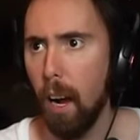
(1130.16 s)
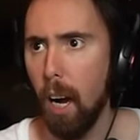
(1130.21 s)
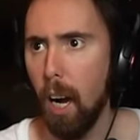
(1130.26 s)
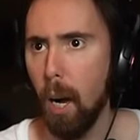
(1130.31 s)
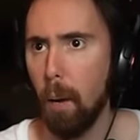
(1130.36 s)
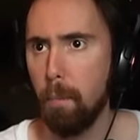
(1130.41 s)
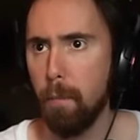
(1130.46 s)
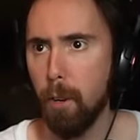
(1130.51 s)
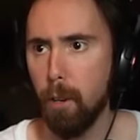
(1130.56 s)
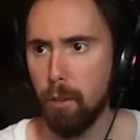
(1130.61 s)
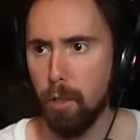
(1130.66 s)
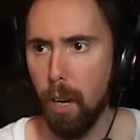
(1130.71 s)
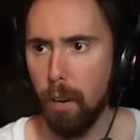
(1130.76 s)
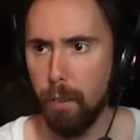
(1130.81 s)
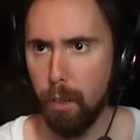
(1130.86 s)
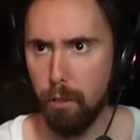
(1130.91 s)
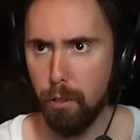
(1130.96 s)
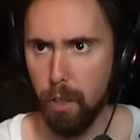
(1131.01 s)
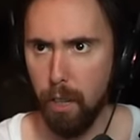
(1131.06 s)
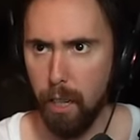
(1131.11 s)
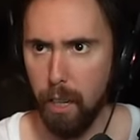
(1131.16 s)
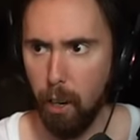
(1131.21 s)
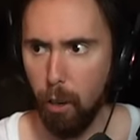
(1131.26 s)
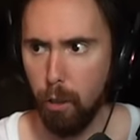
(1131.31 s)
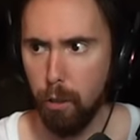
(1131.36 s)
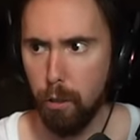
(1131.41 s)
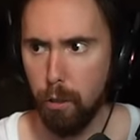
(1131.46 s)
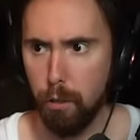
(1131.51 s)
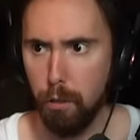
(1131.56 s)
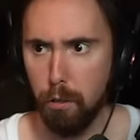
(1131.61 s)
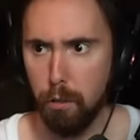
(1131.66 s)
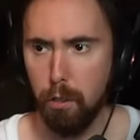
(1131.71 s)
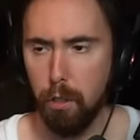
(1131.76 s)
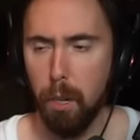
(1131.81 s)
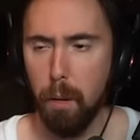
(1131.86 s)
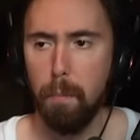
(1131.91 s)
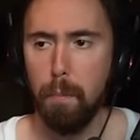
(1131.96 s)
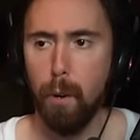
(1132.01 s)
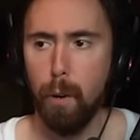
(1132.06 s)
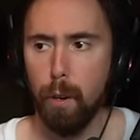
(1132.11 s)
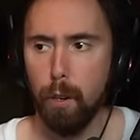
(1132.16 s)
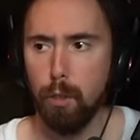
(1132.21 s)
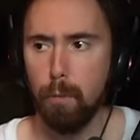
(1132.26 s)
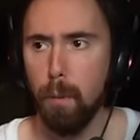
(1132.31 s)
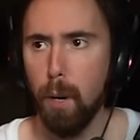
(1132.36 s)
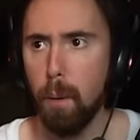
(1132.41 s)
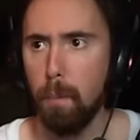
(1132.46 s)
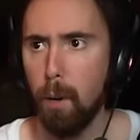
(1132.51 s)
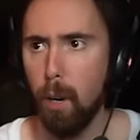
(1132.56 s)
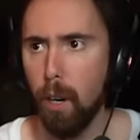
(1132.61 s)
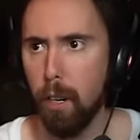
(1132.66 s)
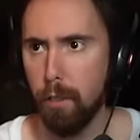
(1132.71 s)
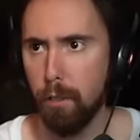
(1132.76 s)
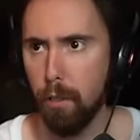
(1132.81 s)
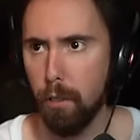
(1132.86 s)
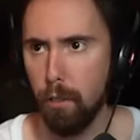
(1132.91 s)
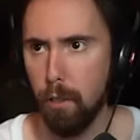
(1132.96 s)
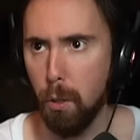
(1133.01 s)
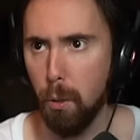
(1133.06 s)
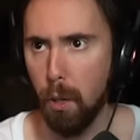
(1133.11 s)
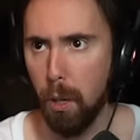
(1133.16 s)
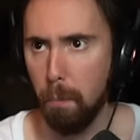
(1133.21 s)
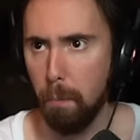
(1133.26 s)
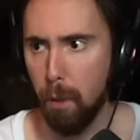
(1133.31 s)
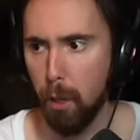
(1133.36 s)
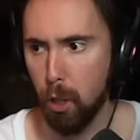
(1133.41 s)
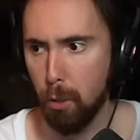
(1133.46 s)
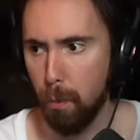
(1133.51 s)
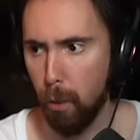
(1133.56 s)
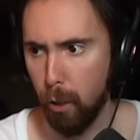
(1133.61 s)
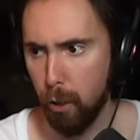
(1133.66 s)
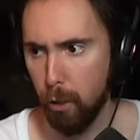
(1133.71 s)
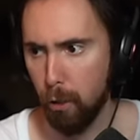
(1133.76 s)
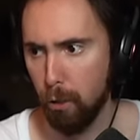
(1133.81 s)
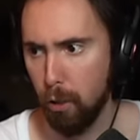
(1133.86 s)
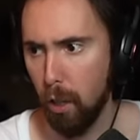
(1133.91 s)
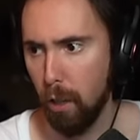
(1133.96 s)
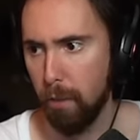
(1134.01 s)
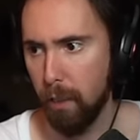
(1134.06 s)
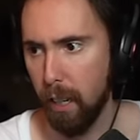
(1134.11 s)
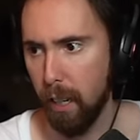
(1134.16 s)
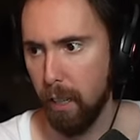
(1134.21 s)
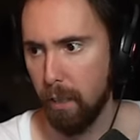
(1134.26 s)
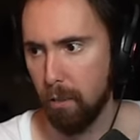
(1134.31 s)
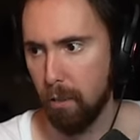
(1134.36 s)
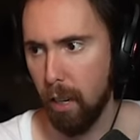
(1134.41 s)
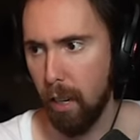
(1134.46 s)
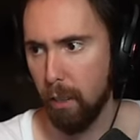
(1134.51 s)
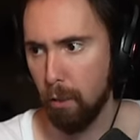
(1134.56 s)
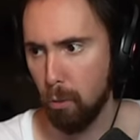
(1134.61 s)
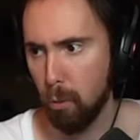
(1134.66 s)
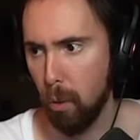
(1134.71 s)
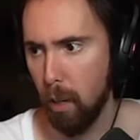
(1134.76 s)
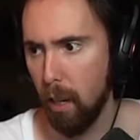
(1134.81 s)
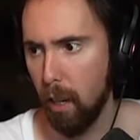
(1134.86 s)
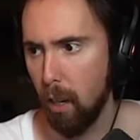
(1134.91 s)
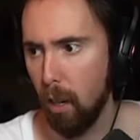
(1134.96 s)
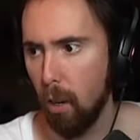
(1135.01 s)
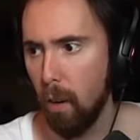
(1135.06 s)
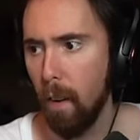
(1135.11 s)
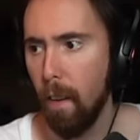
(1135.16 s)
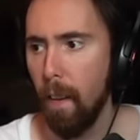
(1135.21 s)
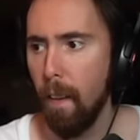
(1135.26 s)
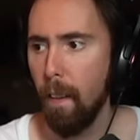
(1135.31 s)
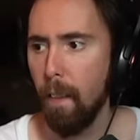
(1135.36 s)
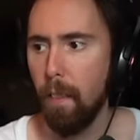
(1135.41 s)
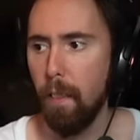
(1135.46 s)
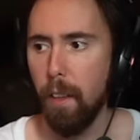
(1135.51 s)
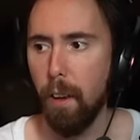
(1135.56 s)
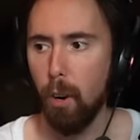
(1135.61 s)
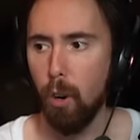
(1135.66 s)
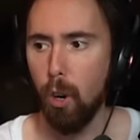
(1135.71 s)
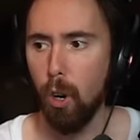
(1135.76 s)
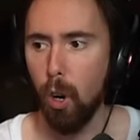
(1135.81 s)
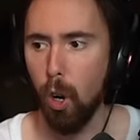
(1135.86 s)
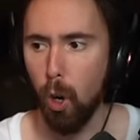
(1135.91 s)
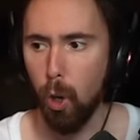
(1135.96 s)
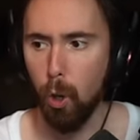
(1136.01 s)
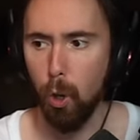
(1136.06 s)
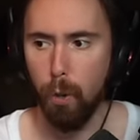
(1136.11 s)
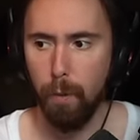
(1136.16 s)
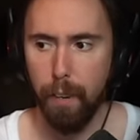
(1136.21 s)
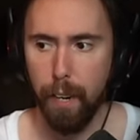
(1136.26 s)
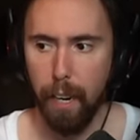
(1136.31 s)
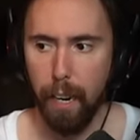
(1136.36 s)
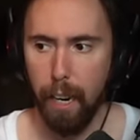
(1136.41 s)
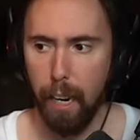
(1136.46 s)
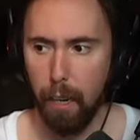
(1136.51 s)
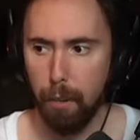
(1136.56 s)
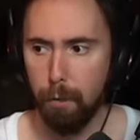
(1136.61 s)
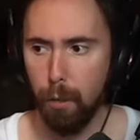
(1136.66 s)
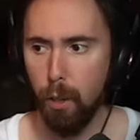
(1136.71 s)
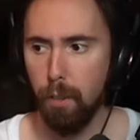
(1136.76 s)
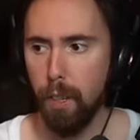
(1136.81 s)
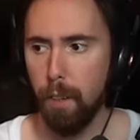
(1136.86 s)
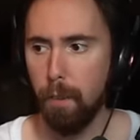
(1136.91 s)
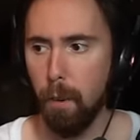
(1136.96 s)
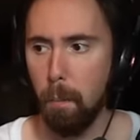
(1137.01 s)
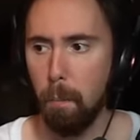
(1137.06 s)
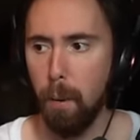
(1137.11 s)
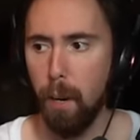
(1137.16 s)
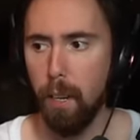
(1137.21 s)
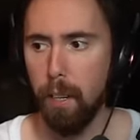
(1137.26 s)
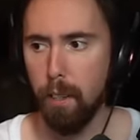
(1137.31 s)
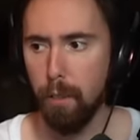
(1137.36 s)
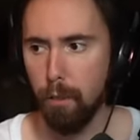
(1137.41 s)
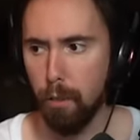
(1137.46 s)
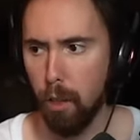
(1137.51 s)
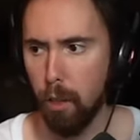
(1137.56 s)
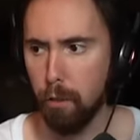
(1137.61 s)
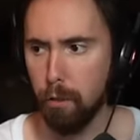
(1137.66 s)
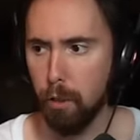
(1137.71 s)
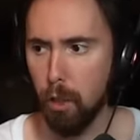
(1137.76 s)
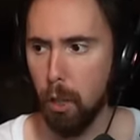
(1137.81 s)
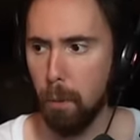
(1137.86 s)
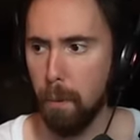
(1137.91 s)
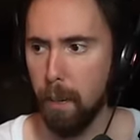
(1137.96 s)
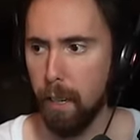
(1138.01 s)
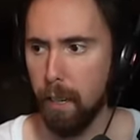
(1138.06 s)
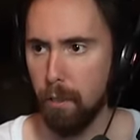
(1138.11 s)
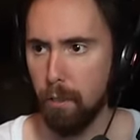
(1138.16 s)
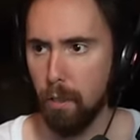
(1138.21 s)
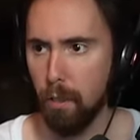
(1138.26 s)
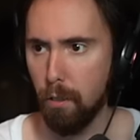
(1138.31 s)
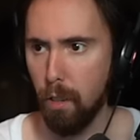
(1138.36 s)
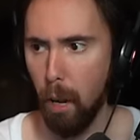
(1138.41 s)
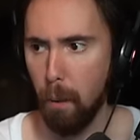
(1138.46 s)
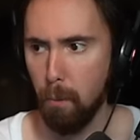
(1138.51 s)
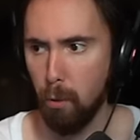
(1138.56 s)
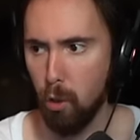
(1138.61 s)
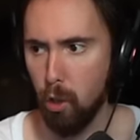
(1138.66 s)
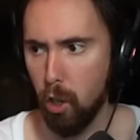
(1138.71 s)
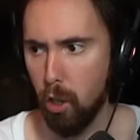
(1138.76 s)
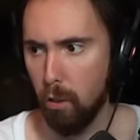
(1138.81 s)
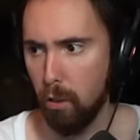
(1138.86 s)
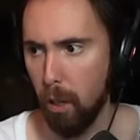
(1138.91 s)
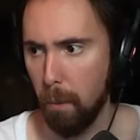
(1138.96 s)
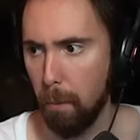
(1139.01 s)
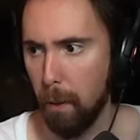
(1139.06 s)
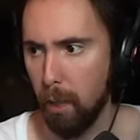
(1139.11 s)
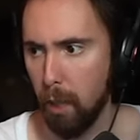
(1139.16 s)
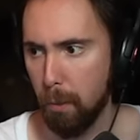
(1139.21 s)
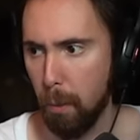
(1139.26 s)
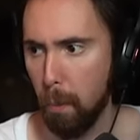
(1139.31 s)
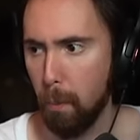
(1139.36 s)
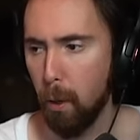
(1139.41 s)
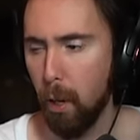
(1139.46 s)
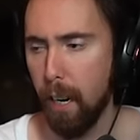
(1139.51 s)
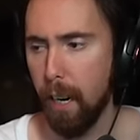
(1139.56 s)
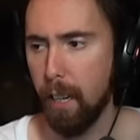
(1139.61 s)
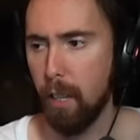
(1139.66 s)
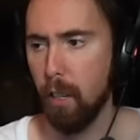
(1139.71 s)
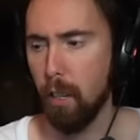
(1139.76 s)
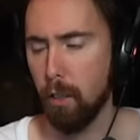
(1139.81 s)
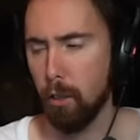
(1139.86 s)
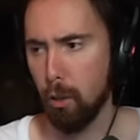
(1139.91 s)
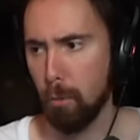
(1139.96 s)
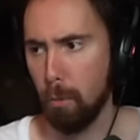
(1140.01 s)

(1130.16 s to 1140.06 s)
Um, there's obviously a character system. There are small bosses that you can benchmark yourself against as well. There are only a handful of different buttons also because these games are generally meant to be played on a